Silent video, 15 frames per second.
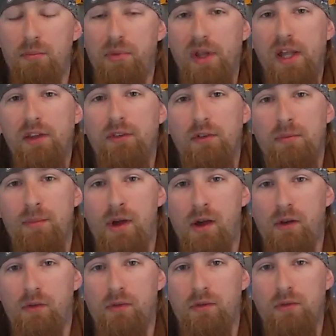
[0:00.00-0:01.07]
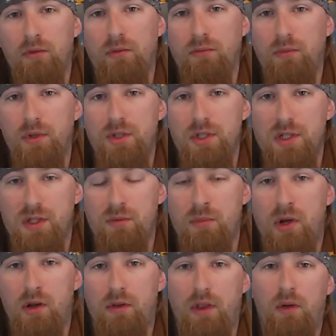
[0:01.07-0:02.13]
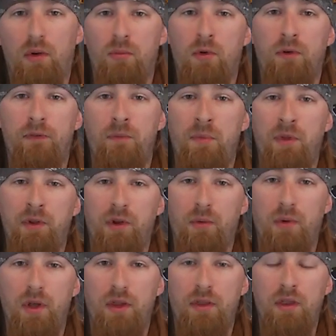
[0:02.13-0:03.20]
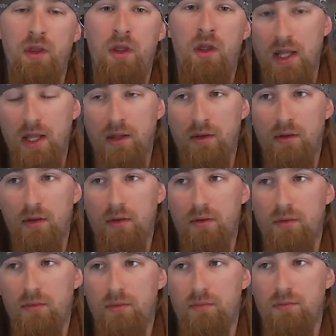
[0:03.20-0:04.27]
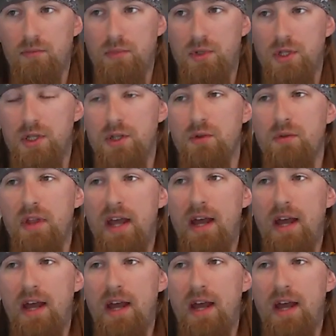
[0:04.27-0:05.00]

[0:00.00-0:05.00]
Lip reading: the Blazer model, which is the model that we're more familiar with. And to do